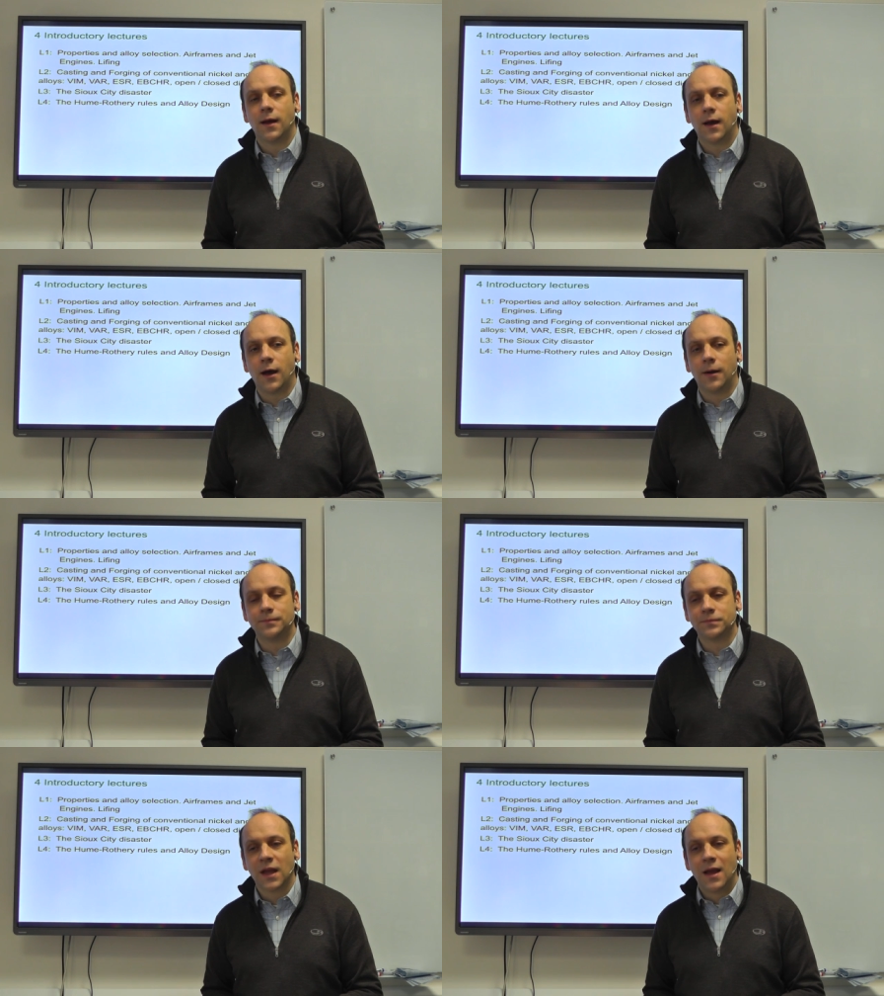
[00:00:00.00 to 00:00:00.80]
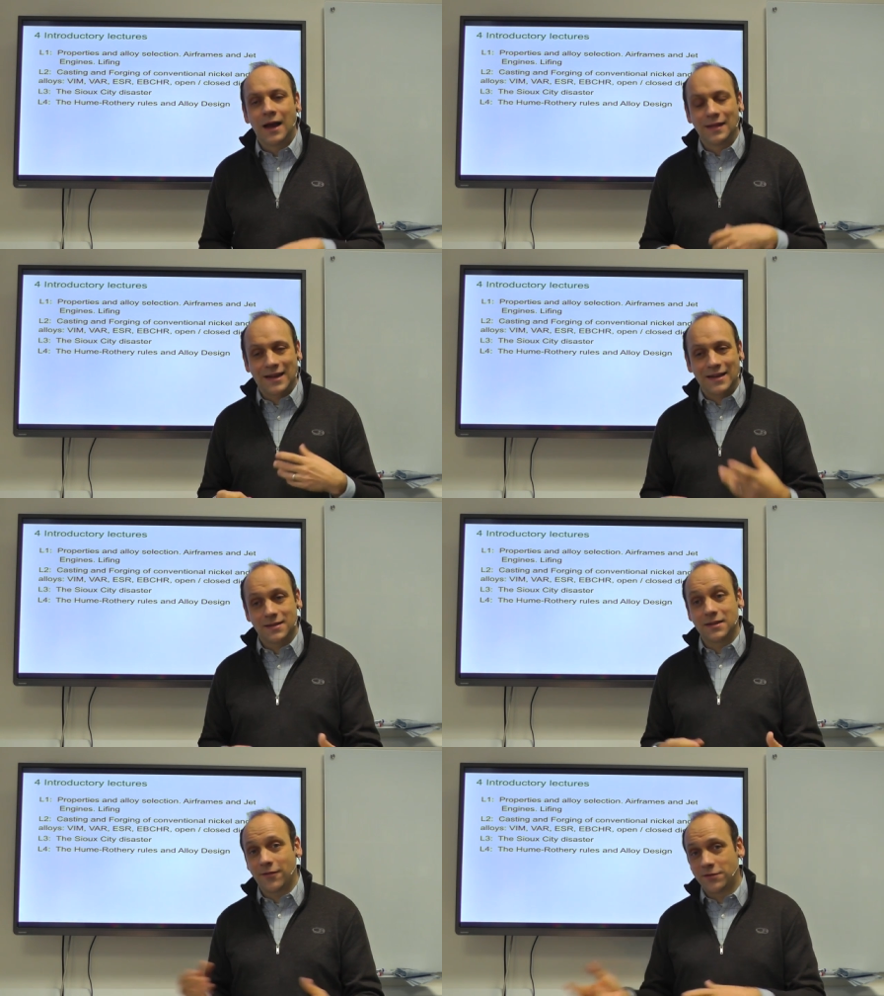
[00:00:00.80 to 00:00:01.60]
Um, and that's
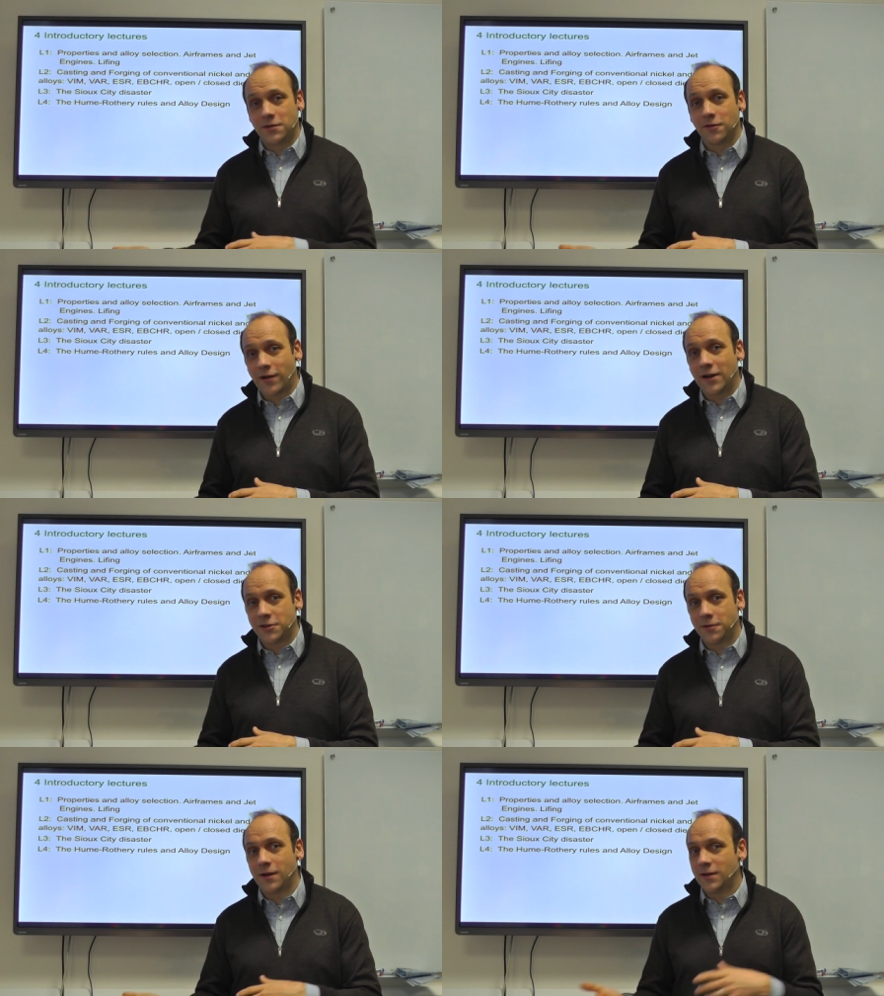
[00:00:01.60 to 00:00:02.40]
the difference between a graduate